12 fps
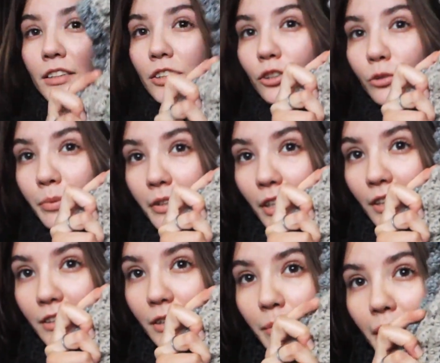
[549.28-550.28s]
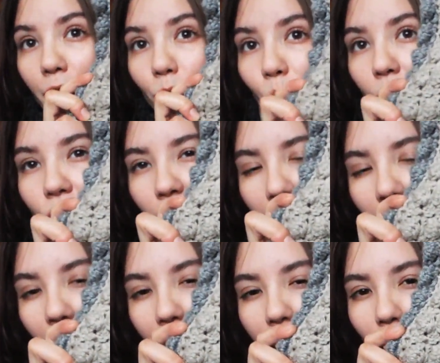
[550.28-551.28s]
is super awesome. I wish I
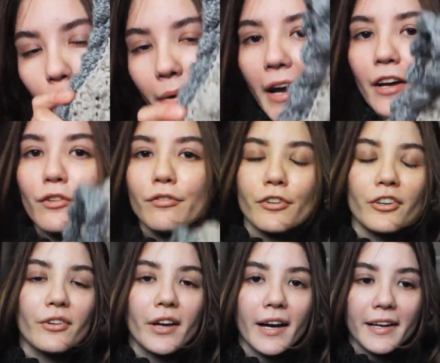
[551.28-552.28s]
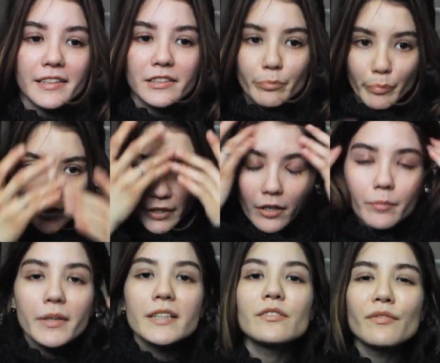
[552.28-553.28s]
had a pattern for you guys, but
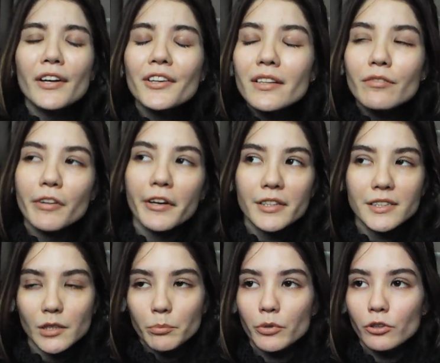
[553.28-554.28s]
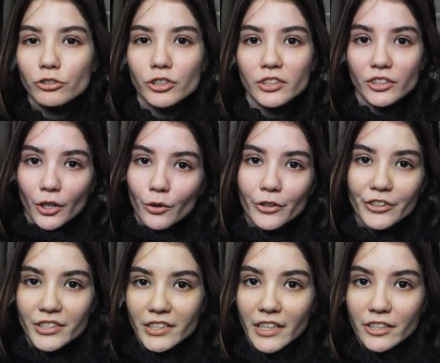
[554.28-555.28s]
it's very, very simple. Just know your
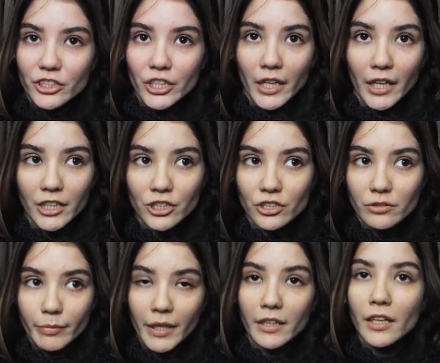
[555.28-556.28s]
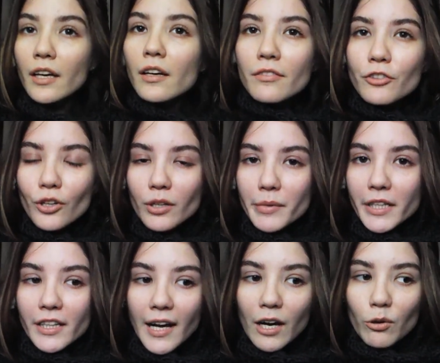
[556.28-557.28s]
stitch and just make, if you know how to make a
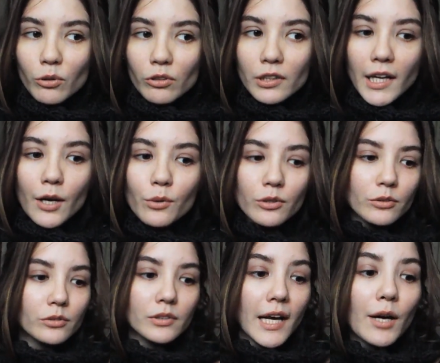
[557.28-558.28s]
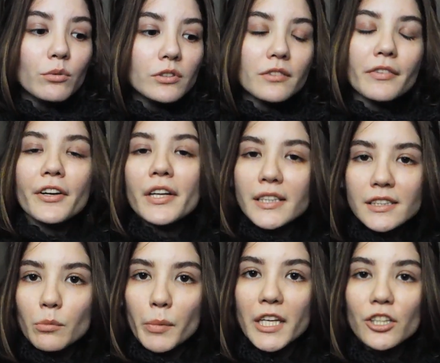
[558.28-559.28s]
cowl, cowls are very easy
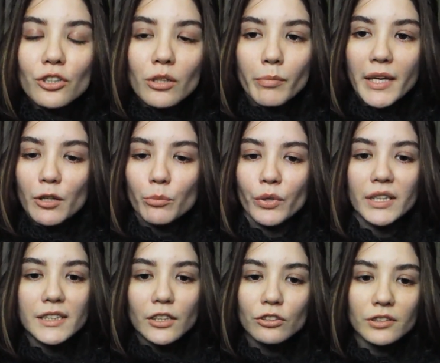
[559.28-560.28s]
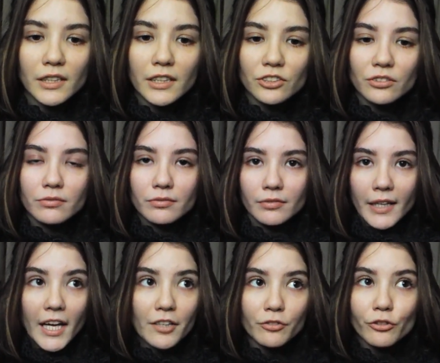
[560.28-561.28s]
to make. You can make them with single stitch,
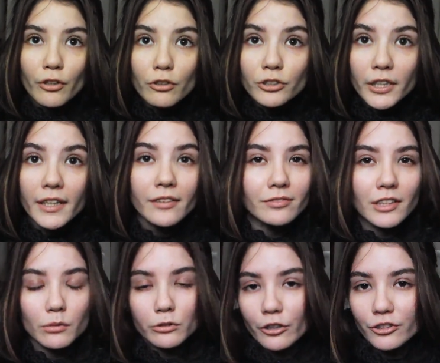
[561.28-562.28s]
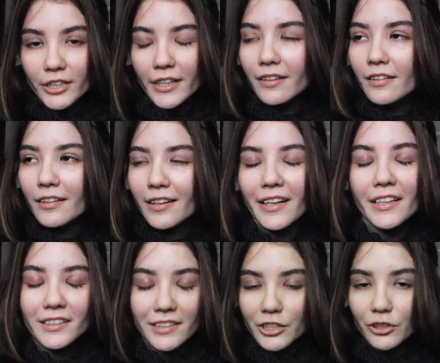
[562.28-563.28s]
half crochet, double crochet,
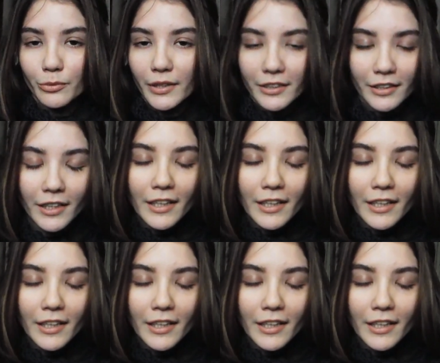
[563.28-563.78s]
any stitch you want.